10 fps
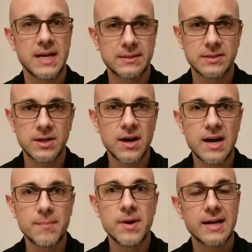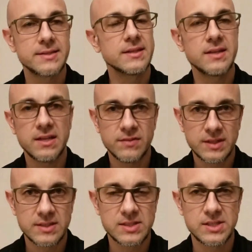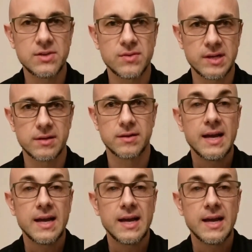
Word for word: At the time, I didn't even consider it.